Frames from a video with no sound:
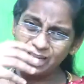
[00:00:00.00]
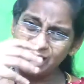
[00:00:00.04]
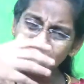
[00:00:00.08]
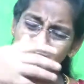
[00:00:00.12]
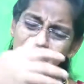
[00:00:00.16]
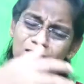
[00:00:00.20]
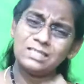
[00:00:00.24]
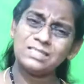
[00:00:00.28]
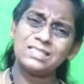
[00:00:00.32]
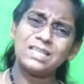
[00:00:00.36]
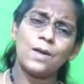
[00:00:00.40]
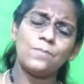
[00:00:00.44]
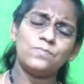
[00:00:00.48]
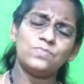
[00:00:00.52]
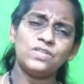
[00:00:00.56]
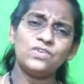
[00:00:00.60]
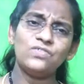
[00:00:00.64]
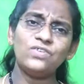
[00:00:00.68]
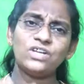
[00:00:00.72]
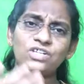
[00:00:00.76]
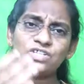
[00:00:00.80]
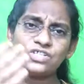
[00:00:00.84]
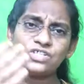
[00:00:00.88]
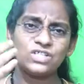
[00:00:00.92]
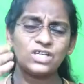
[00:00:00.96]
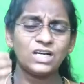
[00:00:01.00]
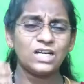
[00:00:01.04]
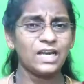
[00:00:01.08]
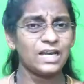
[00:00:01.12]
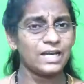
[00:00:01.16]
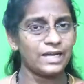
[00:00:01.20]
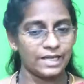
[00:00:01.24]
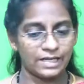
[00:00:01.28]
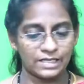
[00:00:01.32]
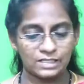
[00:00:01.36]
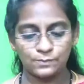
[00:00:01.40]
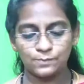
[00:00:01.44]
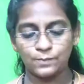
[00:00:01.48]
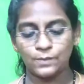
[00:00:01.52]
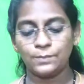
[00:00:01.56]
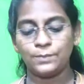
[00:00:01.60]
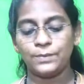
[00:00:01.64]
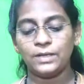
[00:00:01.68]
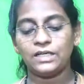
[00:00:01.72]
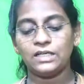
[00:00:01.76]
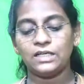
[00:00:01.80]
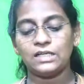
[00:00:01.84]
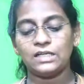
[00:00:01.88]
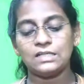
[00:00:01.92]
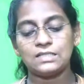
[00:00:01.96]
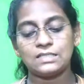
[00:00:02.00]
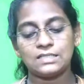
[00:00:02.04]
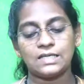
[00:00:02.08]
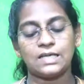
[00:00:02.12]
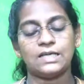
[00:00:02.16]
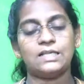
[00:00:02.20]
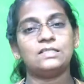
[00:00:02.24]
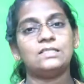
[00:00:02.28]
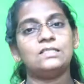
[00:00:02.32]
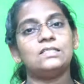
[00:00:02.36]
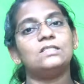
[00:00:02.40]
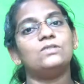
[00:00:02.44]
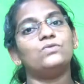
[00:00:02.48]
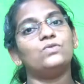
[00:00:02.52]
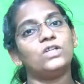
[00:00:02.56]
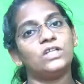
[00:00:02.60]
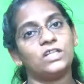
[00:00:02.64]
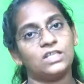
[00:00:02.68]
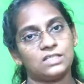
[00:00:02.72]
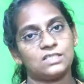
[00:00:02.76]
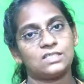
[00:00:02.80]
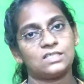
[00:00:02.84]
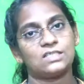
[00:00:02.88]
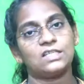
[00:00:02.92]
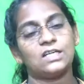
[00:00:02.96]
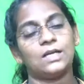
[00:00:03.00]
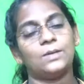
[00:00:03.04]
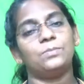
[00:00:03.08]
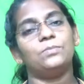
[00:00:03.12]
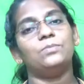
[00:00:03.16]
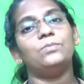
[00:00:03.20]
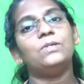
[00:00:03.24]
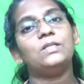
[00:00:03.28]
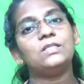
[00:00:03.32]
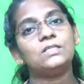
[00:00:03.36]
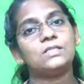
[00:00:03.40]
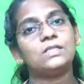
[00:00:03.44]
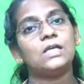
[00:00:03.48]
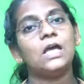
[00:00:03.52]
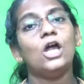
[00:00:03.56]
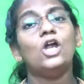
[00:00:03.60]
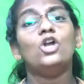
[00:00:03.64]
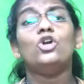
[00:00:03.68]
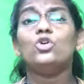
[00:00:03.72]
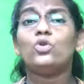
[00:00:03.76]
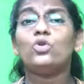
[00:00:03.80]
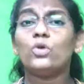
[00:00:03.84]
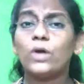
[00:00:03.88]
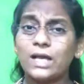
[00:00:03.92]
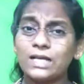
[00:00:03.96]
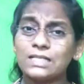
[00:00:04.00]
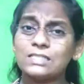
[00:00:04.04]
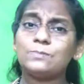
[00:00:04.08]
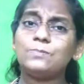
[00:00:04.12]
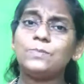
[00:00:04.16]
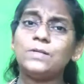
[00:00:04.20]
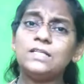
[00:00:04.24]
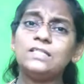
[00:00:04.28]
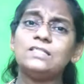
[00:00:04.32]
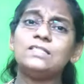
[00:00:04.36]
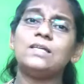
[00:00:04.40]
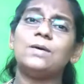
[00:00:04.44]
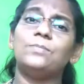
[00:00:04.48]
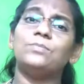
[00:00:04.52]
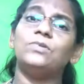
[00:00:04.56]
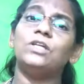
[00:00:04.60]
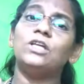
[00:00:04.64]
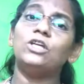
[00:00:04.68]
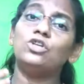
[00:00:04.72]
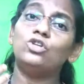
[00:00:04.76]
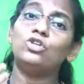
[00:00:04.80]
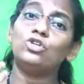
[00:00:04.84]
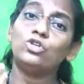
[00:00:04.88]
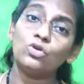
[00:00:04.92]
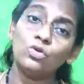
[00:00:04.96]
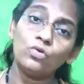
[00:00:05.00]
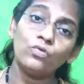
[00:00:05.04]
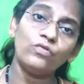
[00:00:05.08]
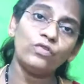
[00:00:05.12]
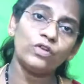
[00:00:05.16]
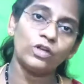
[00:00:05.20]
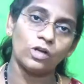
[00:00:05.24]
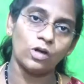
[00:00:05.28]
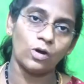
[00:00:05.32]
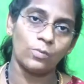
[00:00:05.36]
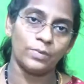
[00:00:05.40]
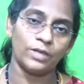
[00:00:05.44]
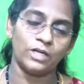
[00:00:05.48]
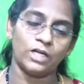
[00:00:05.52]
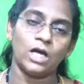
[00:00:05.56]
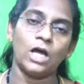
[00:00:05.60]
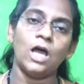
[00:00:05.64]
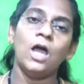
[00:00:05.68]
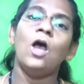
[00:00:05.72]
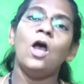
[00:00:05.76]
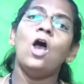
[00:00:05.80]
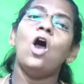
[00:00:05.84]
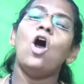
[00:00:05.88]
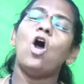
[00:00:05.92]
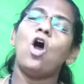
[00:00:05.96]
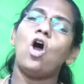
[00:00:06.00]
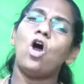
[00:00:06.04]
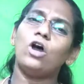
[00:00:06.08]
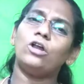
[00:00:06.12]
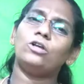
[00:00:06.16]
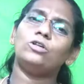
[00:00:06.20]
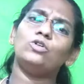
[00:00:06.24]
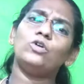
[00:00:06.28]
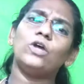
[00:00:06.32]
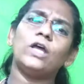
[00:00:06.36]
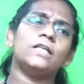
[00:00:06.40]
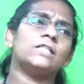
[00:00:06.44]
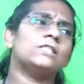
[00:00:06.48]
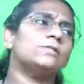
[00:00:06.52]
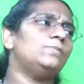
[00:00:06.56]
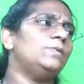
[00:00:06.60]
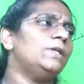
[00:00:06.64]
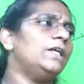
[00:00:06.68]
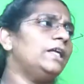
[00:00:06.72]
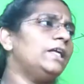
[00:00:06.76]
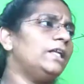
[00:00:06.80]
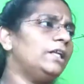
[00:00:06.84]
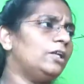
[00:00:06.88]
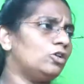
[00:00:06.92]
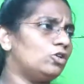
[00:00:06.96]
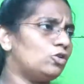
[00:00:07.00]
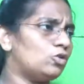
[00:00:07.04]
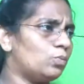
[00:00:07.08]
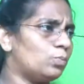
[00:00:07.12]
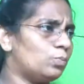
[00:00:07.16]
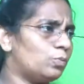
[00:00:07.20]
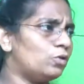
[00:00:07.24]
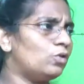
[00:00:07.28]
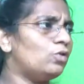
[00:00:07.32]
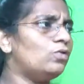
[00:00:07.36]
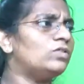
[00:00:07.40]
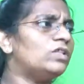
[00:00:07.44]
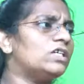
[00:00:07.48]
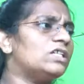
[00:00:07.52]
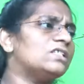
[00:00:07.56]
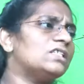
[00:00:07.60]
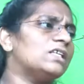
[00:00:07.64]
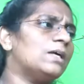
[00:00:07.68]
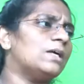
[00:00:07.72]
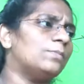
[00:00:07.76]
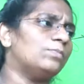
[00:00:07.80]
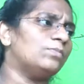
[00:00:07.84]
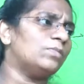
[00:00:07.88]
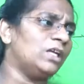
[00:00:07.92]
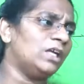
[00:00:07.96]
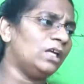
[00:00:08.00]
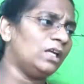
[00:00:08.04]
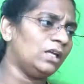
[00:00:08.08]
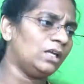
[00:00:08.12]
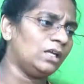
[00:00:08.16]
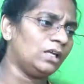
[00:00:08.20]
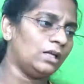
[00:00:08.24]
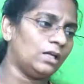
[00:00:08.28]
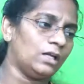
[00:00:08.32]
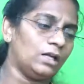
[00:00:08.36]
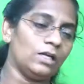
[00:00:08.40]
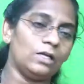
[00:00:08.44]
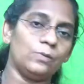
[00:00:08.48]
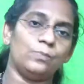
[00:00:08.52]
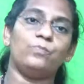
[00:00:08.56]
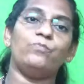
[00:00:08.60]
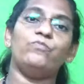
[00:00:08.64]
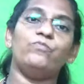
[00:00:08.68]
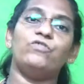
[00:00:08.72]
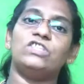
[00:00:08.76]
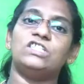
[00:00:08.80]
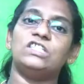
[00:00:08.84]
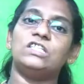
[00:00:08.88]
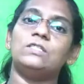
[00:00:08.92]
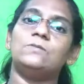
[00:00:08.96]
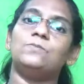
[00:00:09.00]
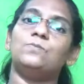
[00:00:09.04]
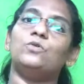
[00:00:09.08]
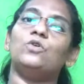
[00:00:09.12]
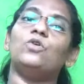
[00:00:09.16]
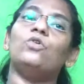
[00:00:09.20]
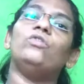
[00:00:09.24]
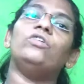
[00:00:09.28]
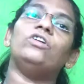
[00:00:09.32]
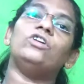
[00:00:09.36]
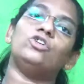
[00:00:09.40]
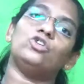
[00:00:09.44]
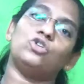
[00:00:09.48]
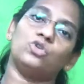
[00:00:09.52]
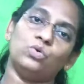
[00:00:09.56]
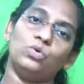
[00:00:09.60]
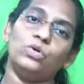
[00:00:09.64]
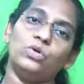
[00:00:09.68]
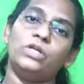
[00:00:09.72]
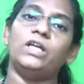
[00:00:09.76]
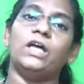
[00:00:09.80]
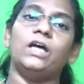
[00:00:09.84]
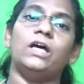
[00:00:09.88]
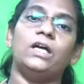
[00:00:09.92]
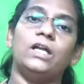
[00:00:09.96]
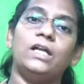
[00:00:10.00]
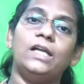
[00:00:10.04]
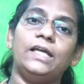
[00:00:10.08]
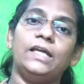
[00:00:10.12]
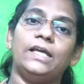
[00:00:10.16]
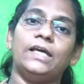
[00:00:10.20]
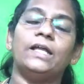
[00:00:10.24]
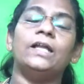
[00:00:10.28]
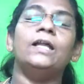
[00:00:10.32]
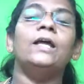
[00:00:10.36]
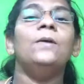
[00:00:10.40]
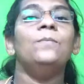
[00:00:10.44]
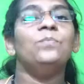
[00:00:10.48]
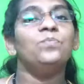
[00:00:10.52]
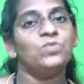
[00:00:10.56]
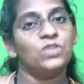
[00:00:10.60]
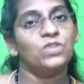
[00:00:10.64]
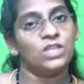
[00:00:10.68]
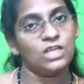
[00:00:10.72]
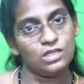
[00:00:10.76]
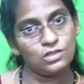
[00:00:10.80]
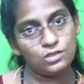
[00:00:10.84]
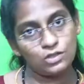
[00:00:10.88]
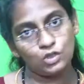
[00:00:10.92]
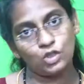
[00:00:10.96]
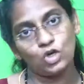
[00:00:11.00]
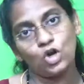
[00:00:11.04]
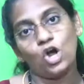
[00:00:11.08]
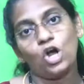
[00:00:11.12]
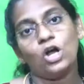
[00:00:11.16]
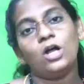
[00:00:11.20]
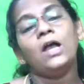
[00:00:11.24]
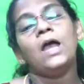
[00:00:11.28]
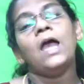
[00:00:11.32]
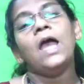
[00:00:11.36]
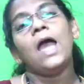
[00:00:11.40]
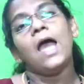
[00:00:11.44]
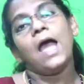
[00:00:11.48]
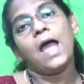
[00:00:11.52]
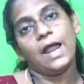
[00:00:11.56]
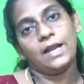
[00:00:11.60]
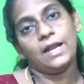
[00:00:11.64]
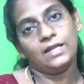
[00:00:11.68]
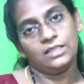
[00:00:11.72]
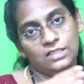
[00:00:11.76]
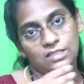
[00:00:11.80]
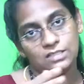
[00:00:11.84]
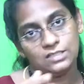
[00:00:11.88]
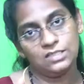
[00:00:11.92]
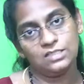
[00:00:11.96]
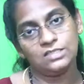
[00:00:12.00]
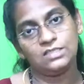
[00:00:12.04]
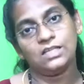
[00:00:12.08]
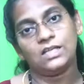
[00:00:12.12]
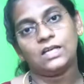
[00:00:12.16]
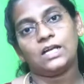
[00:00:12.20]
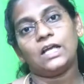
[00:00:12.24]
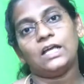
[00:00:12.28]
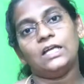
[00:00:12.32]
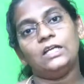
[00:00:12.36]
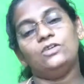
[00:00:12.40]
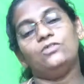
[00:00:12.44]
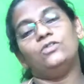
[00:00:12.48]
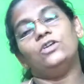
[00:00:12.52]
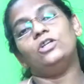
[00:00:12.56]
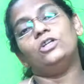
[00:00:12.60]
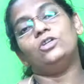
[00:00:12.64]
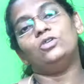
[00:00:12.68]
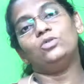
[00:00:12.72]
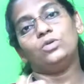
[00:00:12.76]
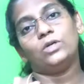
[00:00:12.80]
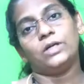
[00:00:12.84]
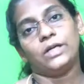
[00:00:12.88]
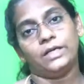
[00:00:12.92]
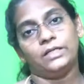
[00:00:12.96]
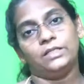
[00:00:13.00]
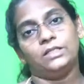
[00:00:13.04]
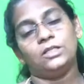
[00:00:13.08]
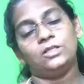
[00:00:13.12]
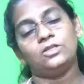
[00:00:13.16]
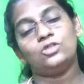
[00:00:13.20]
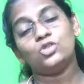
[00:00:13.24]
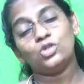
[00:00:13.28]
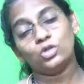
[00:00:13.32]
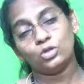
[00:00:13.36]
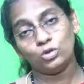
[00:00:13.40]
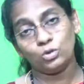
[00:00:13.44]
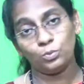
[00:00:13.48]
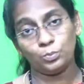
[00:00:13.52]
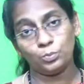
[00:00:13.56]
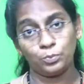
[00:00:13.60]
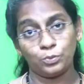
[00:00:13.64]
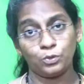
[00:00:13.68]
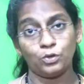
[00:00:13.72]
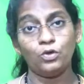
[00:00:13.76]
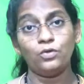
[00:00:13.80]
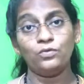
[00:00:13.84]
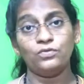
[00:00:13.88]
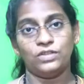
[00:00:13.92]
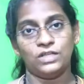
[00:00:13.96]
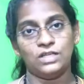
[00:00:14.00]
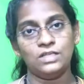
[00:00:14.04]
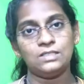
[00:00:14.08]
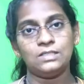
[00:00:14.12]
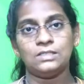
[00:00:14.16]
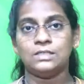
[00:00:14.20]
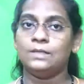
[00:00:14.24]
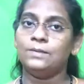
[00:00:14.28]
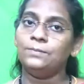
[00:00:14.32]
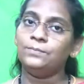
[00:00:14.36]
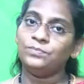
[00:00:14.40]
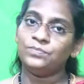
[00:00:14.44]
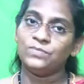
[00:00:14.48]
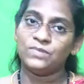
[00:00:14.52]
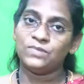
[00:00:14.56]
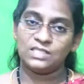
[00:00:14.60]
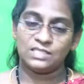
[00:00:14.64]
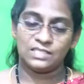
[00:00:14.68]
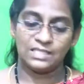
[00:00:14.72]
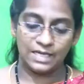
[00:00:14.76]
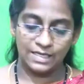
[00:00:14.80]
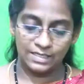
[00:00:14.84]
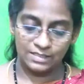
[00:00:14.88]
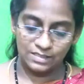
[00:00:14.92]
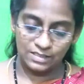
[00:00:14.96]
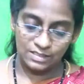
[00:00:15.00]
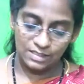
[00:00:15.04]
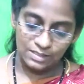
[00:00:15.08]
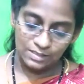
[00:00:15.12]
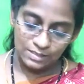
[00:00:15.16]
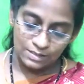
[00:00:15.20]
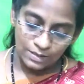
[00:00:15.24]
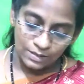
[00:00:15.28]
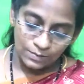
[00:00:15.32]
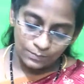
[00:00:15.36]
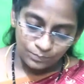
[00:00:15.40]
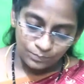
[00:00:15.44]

this observational and experimental sciences were described, means to explain something new phenomena, or to prove that something which is proved true earlier is wrong, and this is the right way to get that. So to prove this, science is